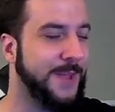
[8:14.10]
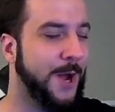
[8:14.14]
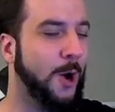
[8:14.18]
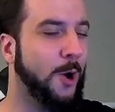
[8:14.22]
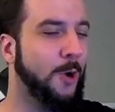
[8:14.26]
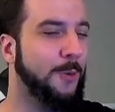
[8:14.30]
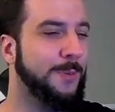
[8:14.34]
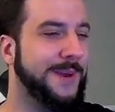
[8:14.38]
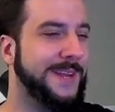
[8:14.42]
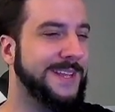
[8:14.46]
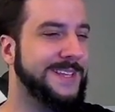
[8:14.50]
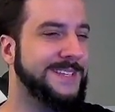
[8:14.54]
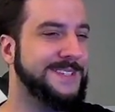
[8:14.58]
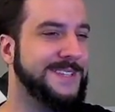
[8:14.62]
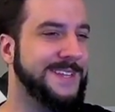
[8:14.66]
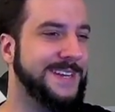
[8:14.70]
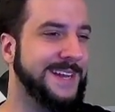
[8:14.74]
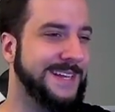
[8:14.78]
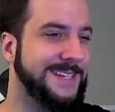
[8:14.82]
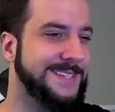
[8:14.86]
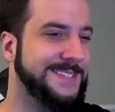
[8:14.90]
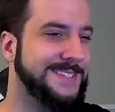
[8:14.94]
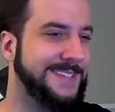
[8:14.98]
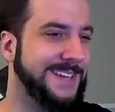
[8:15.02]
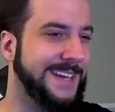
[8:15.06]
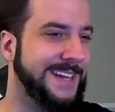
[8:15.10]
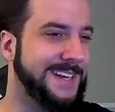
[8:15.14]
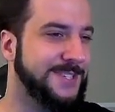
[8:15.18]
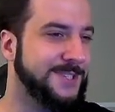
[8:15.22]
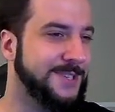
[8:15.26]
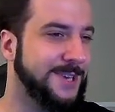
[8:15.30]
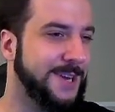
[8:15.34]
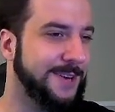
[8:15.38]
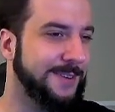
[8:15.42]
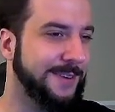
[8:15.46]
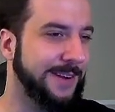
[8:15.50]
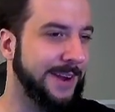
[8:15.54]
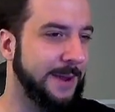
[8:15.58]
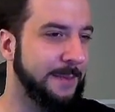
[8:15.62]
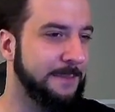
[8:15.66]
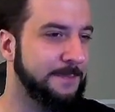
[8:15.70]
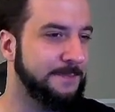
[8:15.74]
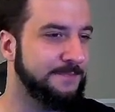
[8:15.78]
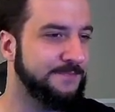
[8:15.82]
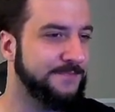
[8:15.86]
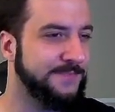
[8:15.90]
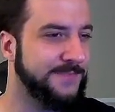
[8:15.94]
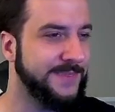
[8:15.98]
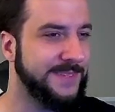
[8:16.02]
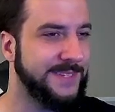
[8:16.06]
Oh, but it is the Night Slash. All right.
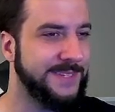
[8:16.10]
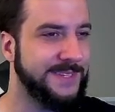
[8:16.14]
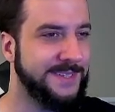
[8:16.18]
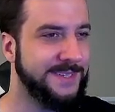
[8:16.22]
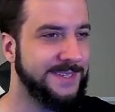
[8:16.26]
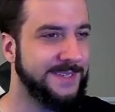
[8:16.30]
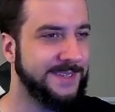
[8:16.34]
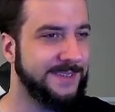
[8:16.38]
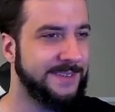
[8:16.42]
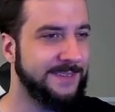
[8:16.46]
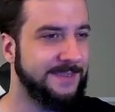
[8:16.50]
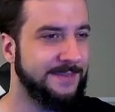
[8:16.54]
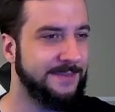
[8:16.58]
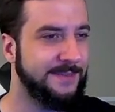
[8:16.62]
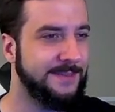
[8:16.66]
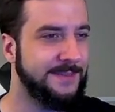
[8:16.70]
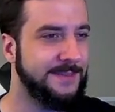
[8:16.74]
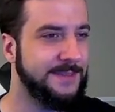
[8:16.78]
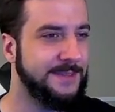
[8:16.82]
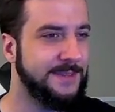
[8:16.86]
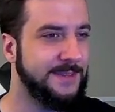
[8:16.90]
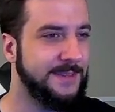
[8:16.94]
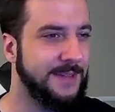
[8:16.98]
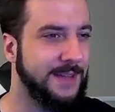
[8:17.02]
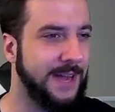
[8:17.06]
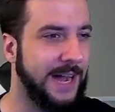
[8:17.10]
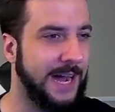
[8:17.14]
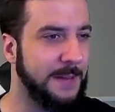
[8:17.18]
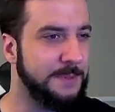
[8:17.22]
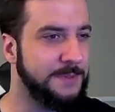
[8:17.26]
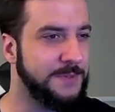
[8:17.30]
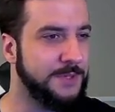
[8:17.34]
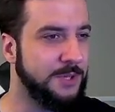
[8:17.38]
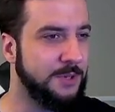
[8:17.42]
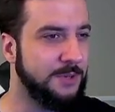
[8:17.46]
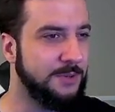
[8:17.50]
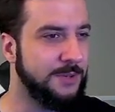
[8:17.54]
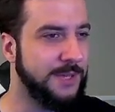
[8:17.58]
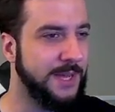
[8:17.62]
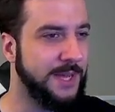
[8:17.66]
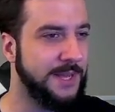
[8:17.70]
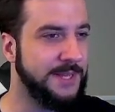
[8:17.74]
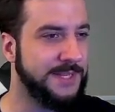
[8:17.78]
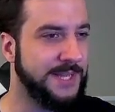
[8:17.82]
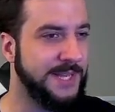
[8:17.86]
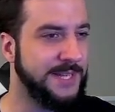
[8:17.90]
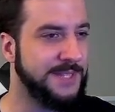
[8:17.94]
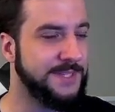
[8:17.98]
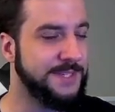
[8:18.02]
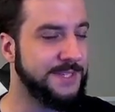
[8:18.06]
Obstagoon
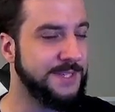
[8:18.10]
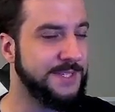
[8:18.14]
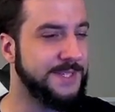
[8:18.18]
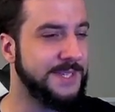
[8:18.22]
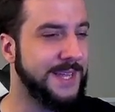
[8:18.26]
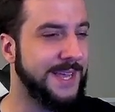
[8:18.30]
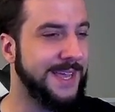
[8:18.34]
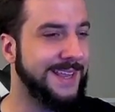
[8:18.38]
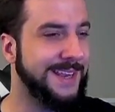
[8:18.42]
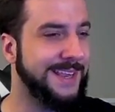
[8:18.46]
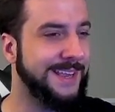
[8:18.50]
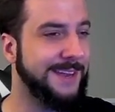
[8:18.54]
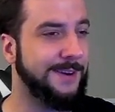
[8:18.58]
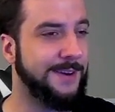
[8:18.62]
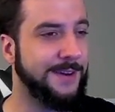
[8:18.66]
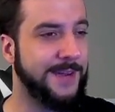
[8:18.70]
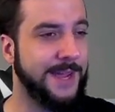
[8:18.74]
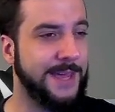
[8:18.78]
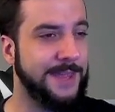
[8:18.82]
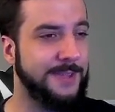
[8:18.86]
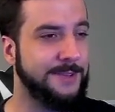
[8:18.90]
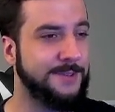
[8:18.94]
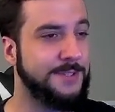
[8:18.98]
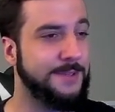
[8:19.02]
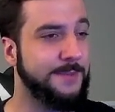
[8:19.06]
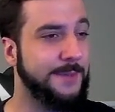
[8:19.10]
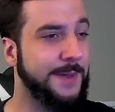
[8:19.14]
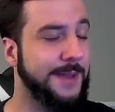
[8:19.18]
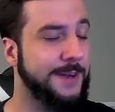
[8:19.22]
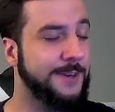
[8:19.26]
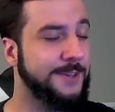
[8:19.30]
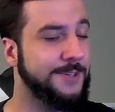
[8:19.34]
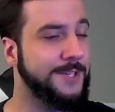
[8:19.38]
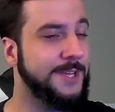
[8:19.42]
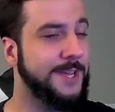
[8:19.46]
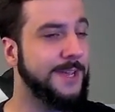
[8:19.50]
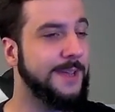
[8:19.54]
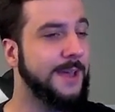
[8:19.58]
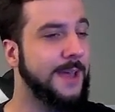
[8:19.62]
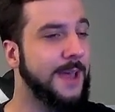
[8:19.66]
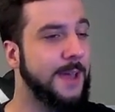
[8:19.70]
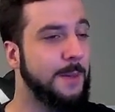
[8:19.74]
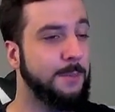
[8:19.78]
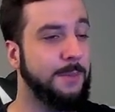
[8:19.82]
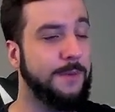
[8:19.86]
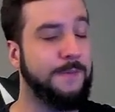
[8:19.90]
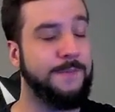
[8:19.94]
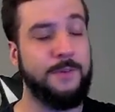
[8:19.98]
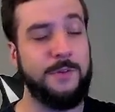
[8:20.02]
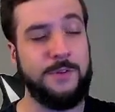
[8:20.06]
tends to stay in here and gather some energy
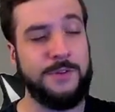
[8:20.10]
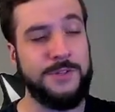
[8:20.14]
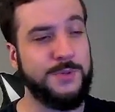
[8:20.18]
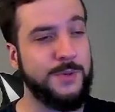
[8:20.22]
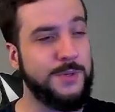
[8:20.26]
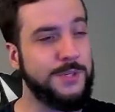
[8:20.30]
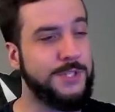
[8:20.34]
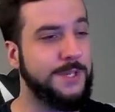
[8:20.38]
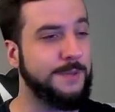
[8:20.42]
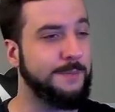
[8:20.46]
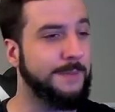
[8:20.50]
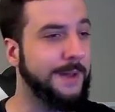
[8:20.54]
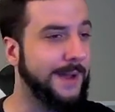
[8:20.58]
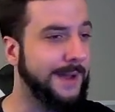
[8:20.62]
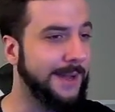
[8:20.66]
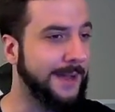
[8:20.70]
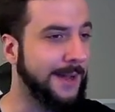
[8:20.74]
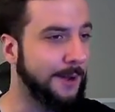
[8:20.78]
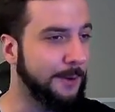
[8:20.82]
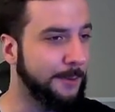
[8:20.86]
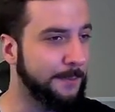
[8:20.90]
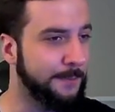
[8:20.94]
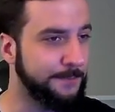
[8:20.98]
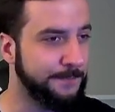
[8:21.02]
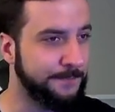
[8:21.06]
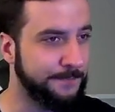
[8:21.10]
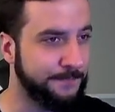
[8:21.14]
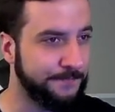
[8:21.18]
before switching back out.